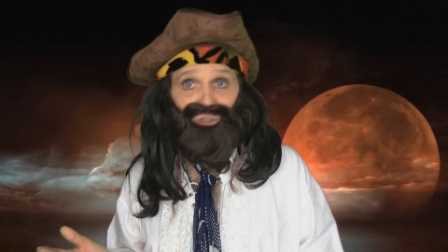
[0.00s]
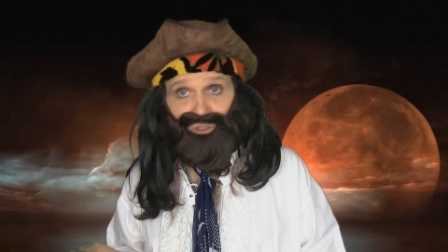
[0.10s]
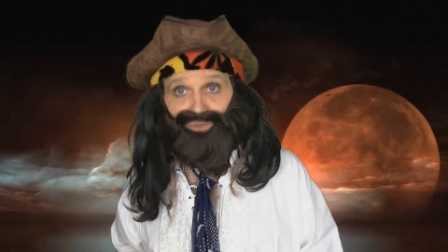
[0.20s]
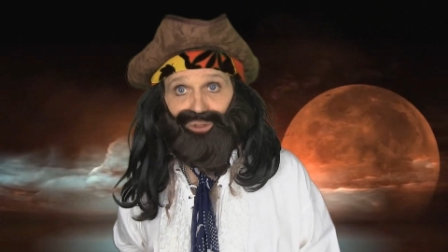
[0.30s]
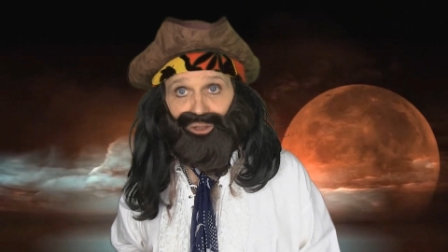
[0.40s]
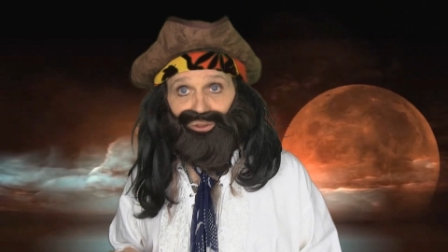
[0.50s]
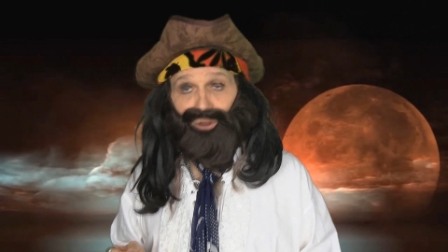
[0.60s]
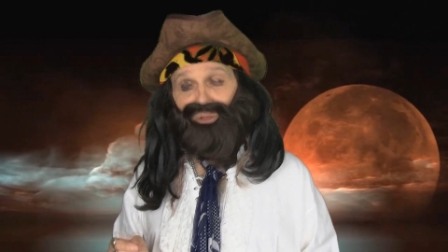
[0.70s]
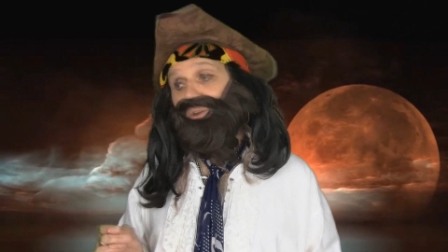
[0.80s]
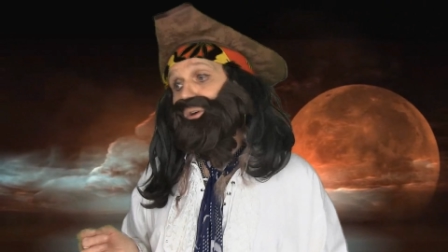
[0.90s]
know, stuff like
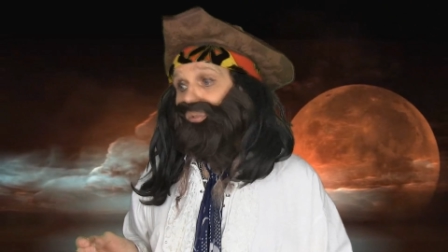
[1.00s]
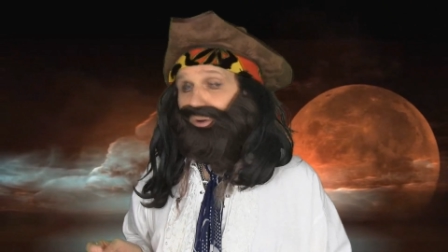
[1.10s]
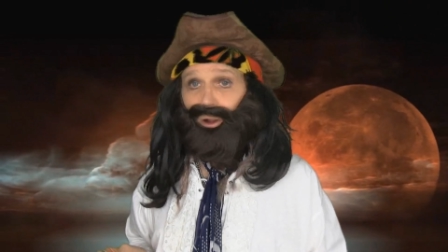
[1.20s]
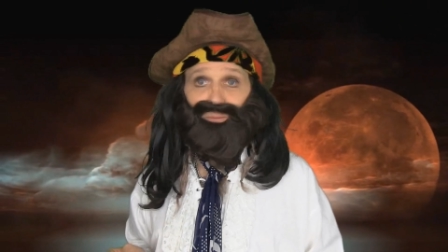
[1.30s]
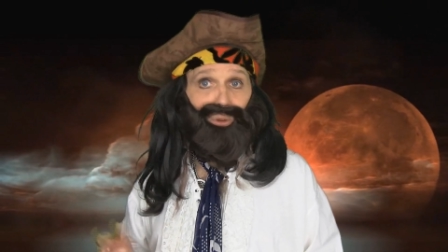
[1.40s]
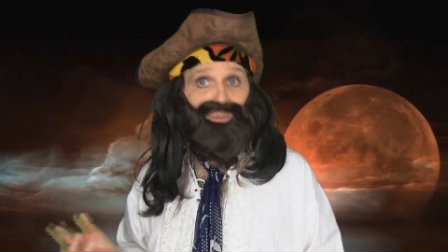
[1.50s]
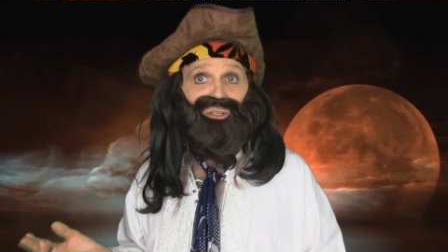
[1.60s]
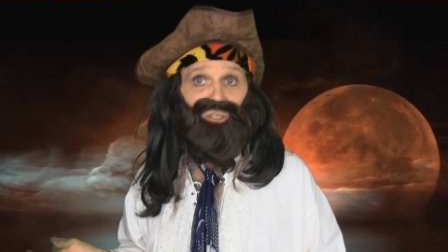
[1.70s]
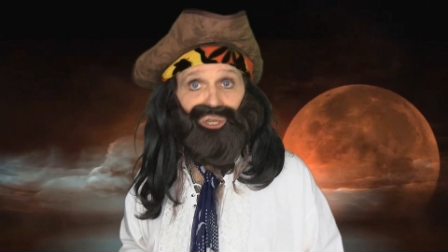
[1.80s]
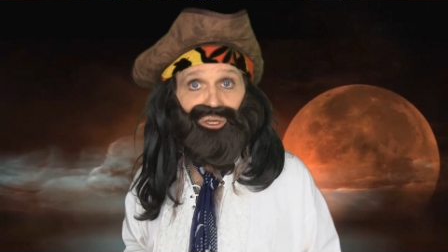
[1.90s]
that, you know. I'll
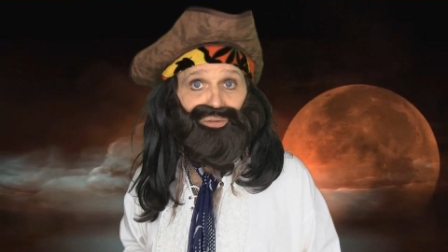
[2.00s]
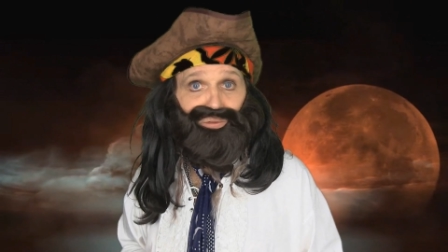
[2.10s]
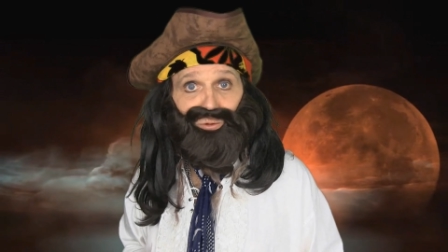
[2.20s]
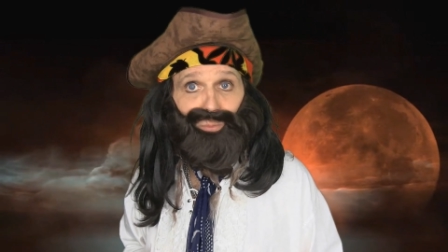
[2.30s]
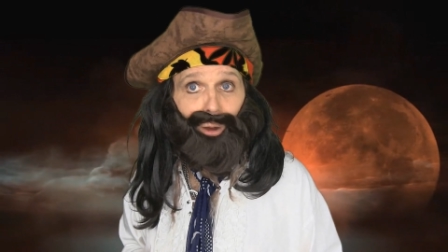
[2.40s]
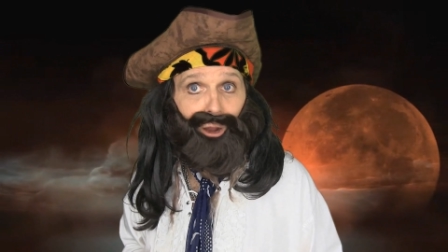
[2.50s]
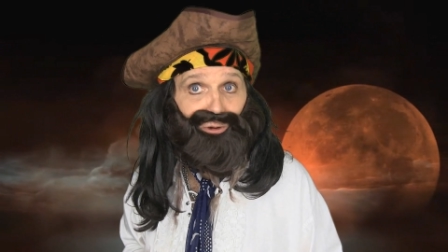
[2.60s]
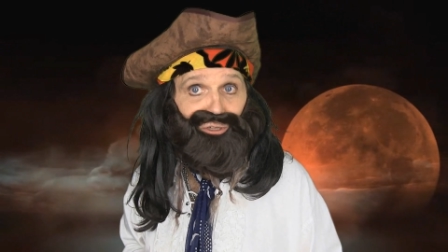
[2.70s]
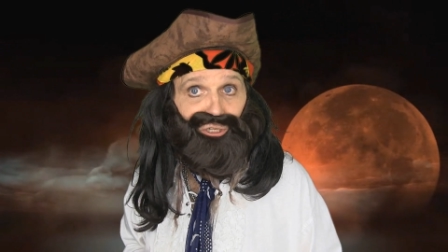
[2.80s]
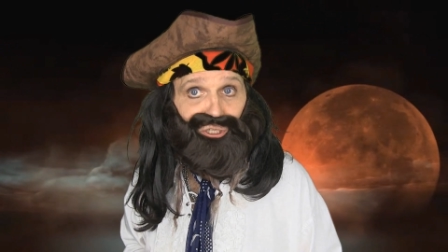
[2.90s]
probably sing a few
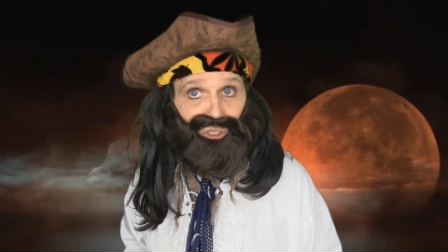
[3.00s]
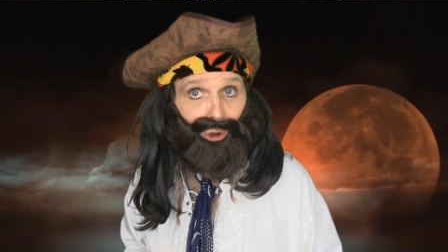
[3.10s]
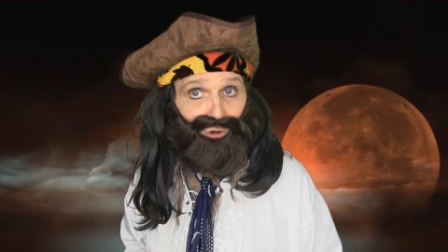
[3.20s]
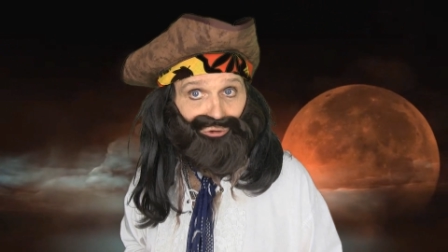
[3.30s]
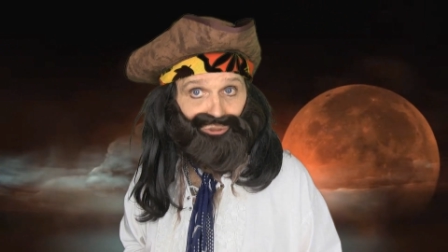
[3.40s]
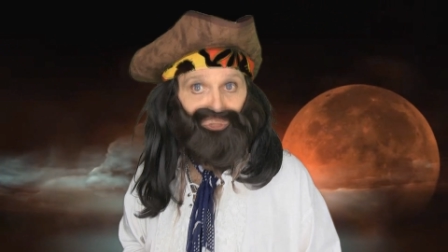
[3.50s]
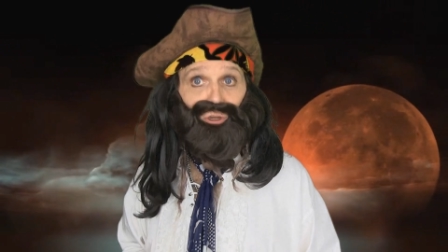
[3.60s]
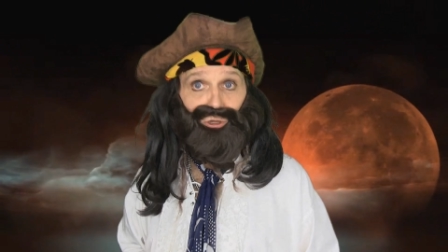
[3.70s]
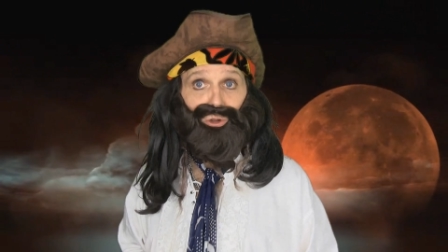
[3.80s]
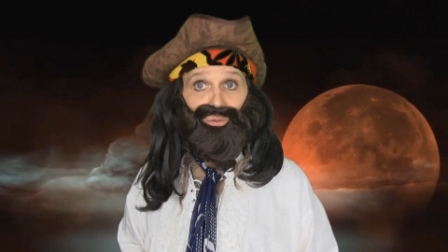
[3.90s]
piratey
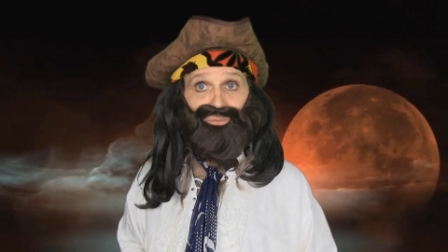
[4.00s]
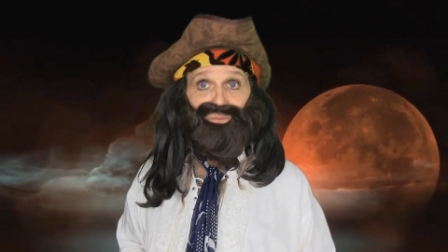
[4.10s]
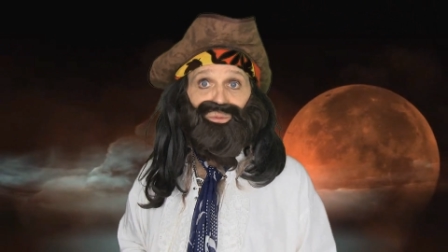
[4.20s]
songs, you know.